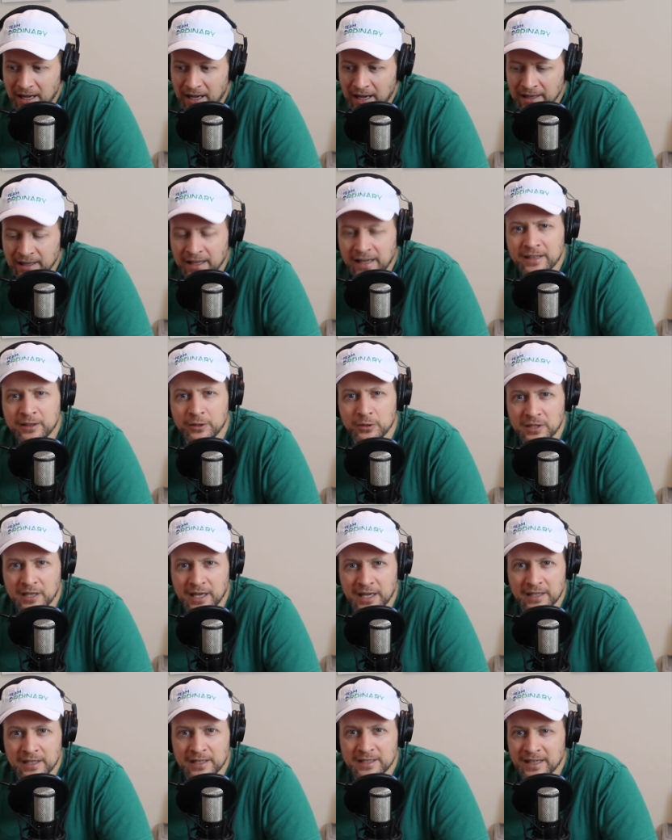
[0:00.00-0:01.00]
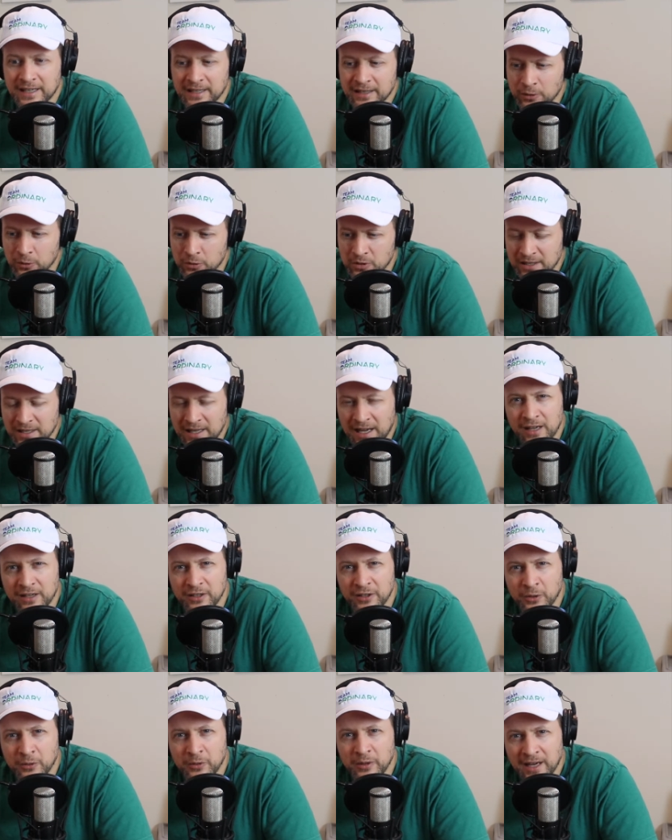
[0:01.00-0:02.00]
I like those it's like those no
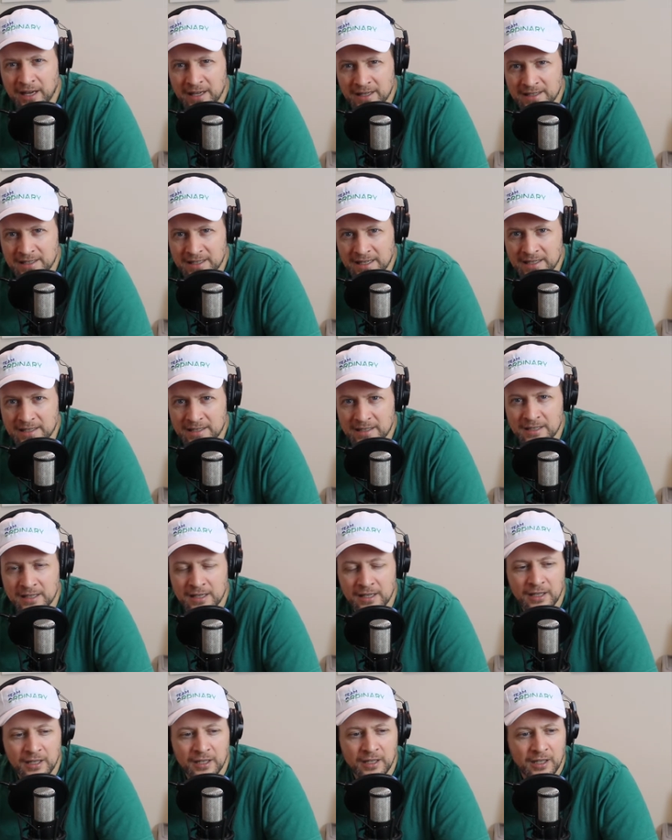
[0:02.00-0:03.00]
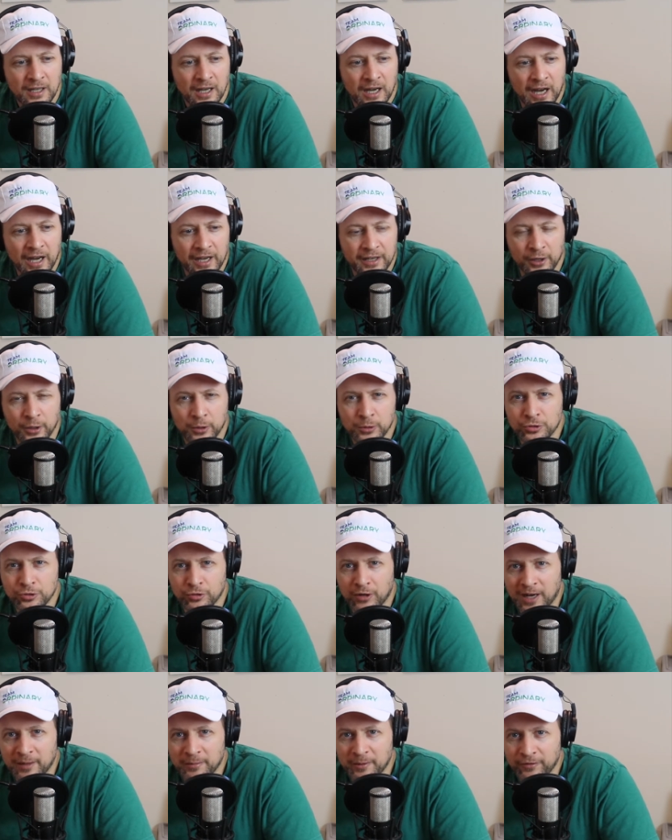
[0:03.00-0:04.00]
nonsense, no
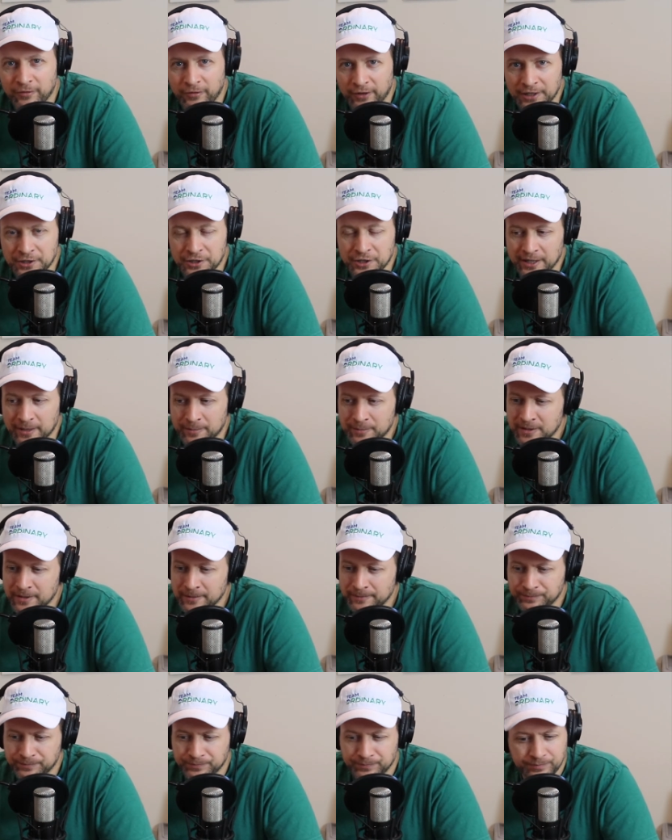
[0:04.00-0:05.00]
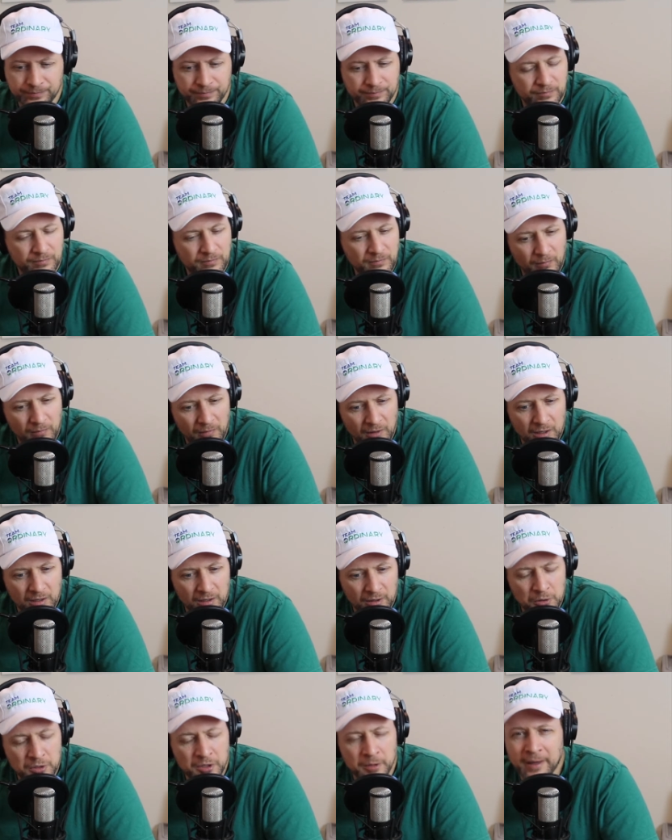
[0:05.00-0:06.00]
drama friendships.
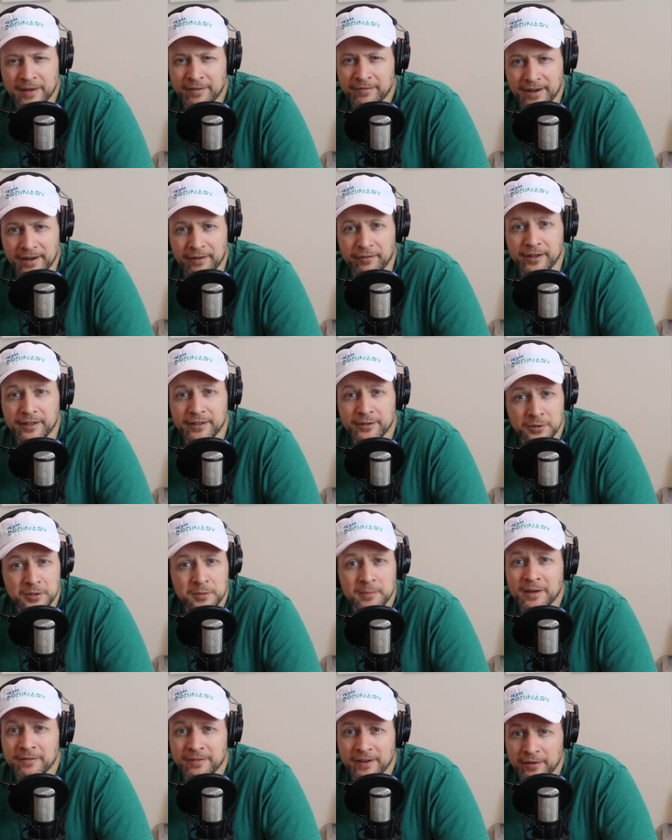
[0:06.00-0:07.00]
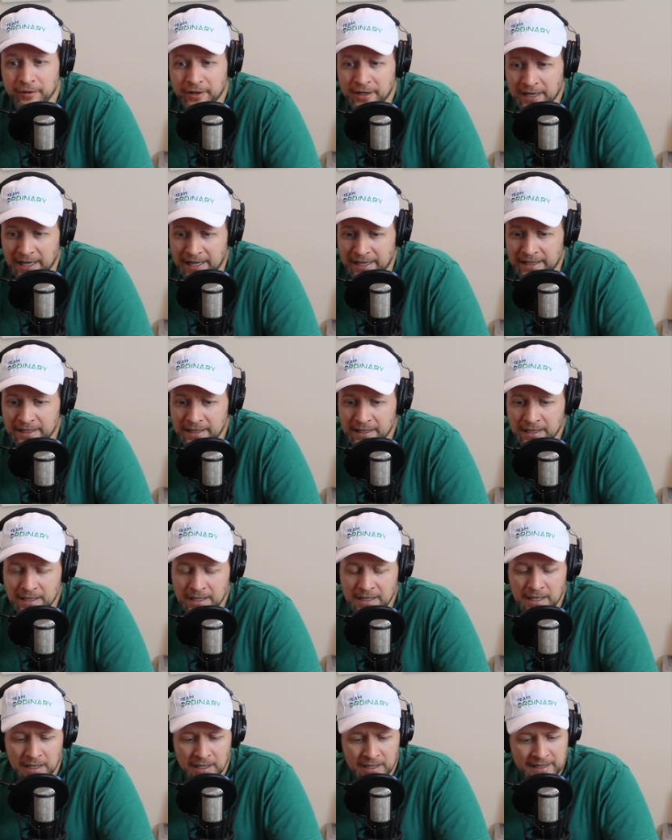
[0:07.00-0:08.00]
Those are my favorite. Those are my favorite kind.
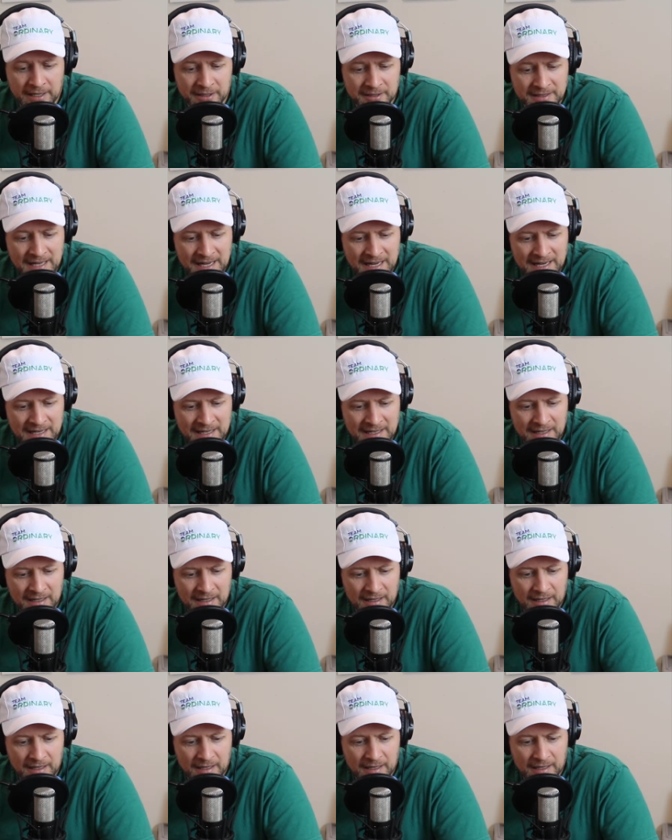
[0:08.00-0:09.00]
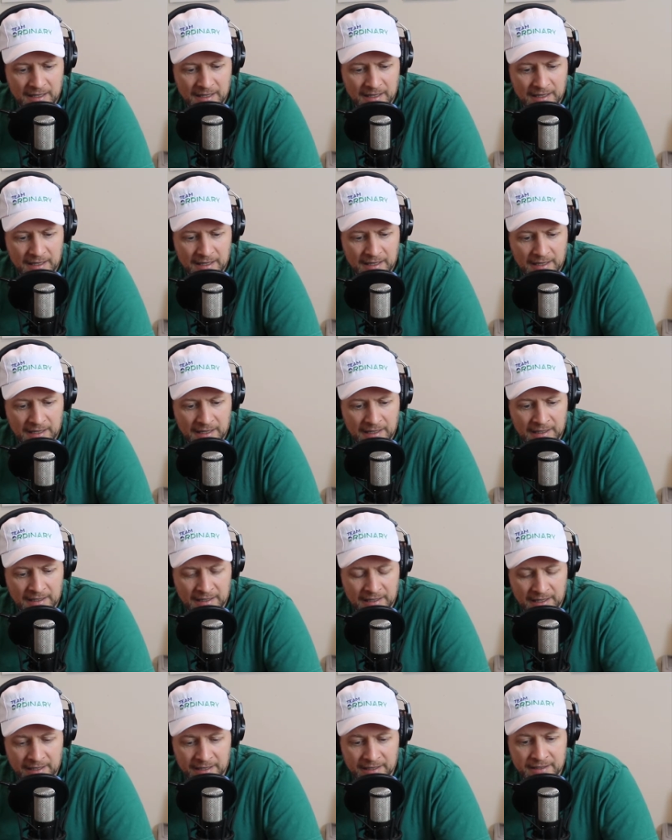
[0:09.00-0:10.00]
Now, Dan,
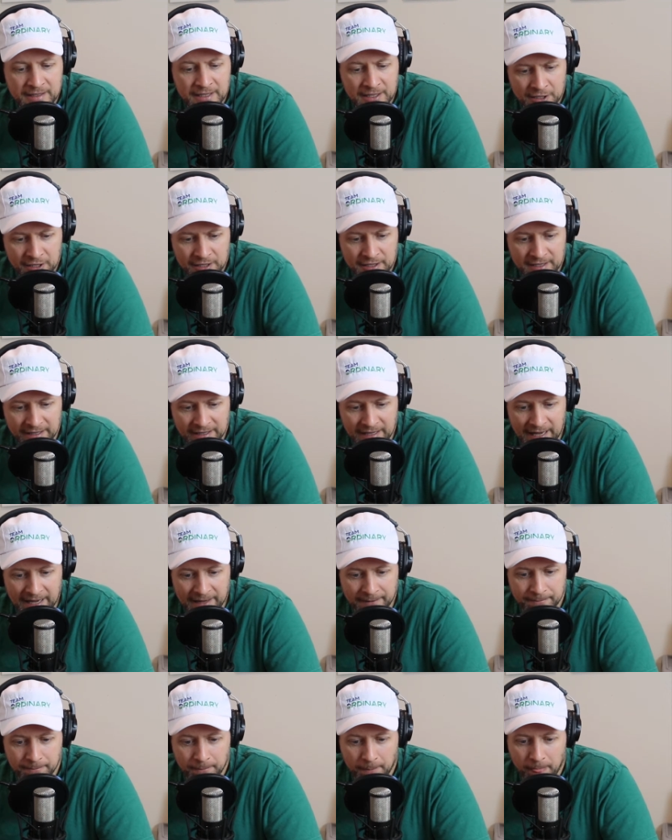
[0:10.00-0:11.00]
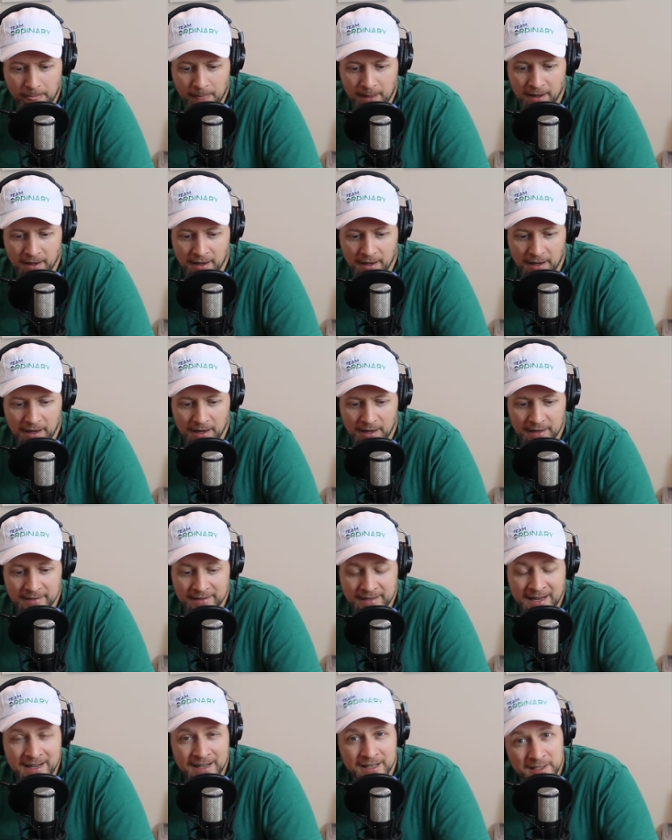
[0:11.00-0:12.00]
in addition to that,
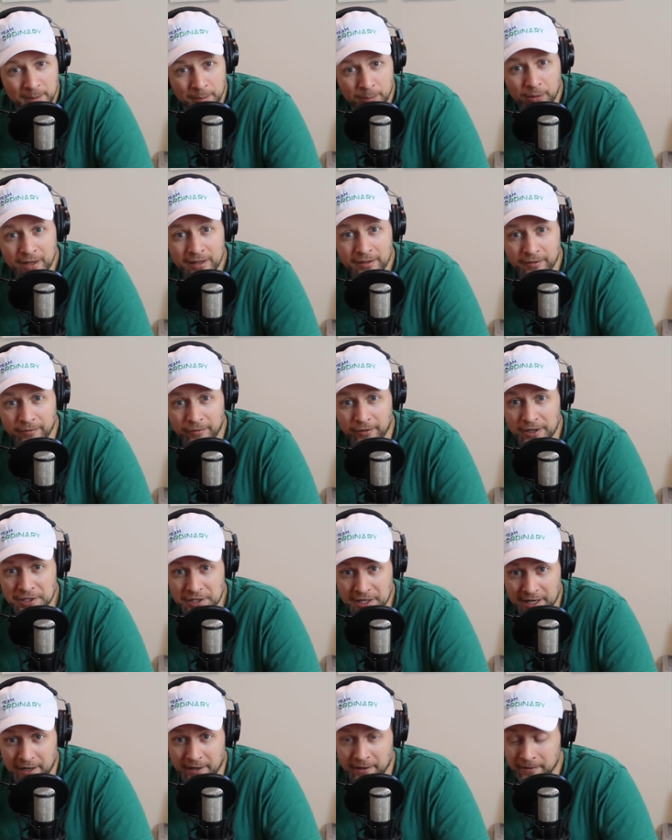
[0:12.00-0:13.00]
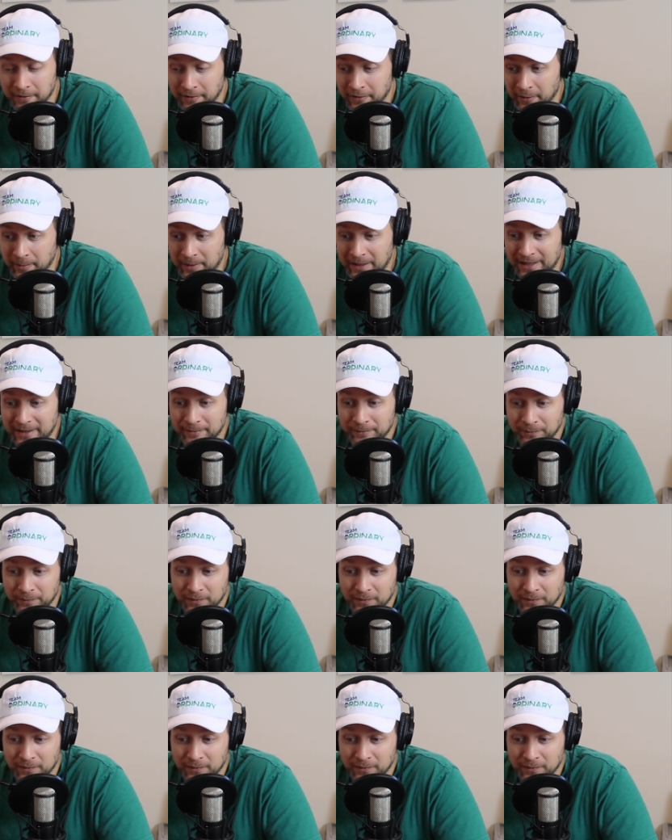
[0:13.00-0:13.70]
Dan is a breath of fresh air for me.